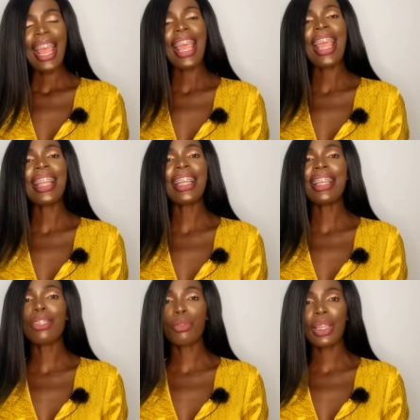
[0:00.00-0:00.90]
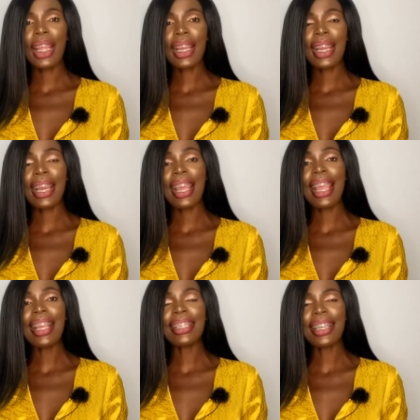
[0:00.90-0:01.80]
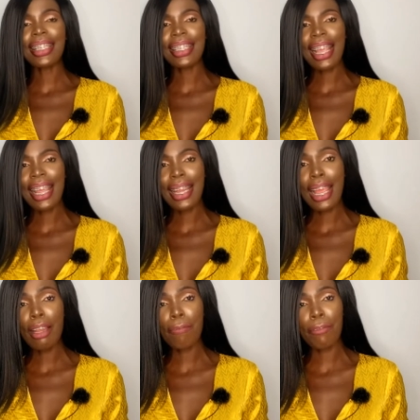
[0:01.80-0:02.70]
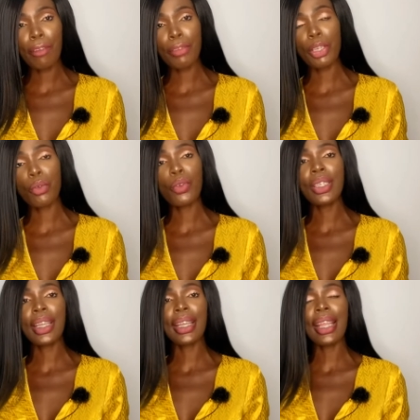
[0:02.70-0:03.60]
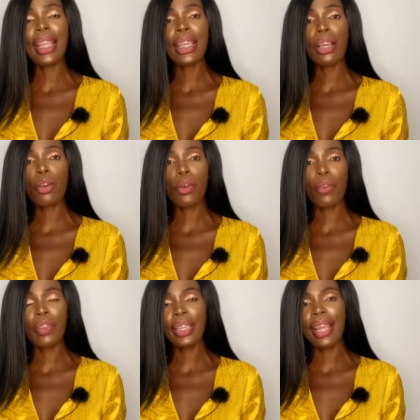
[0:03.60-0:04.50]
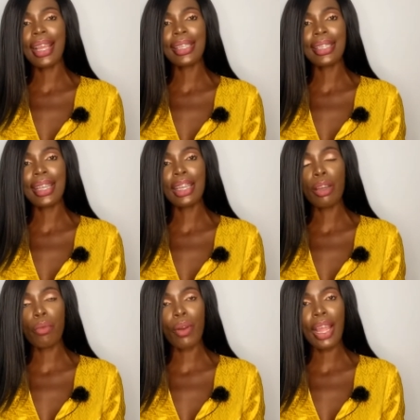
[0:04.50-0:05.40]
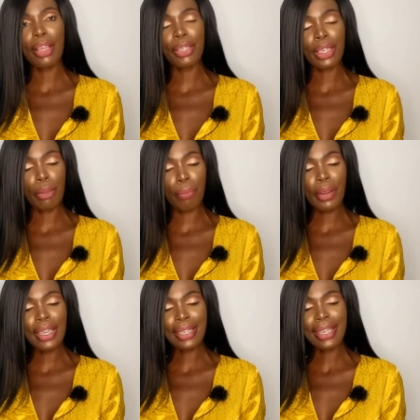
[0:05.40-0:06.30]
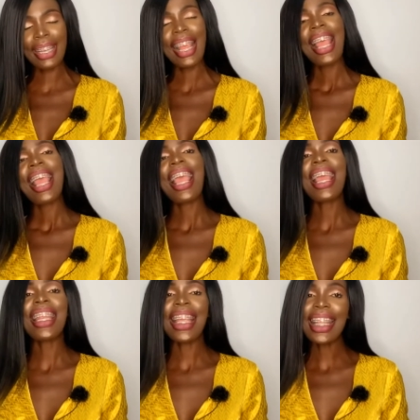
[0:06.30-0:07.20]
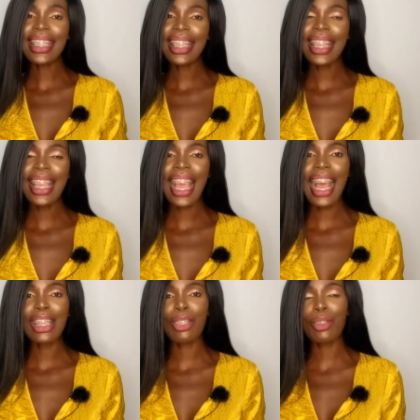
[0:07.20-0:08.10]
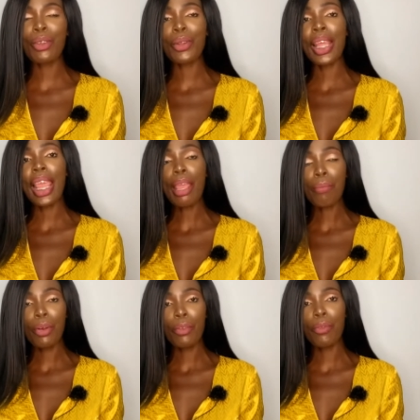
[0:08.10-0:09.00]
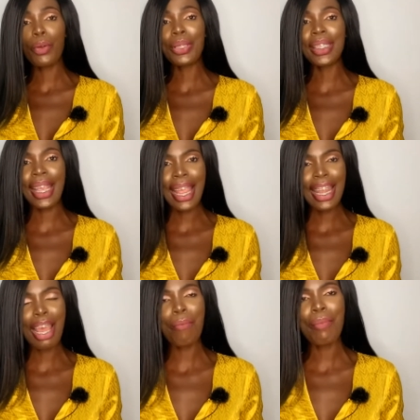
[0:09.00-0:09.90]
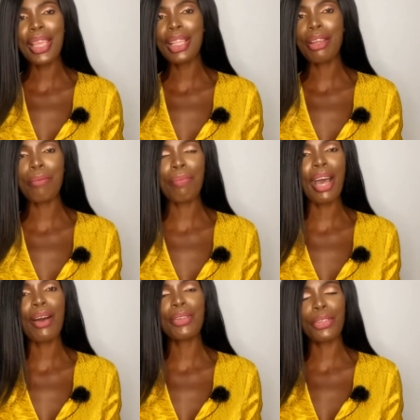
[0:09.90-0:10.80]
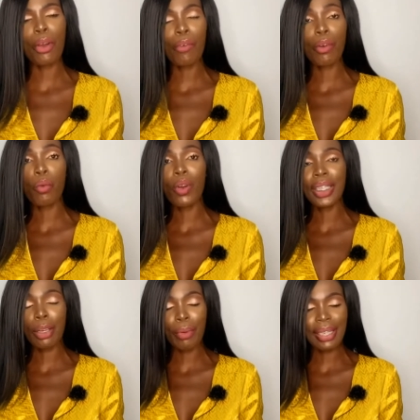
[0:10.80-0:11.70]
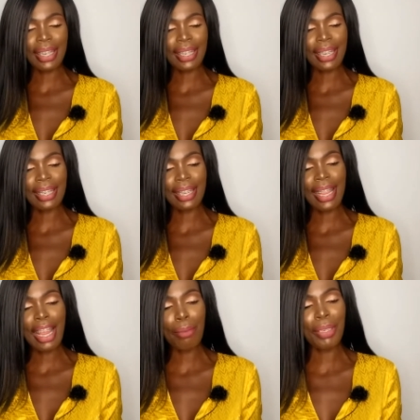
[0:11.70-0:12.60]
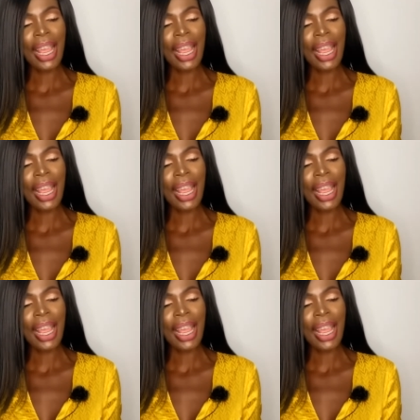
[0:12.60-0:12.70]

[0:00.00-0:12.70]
And in Sri Lanka, 8 dead and 50 wounded in Covid-19 riots in the prison. And Italy has sued Apple for £10 million over water resistance claims.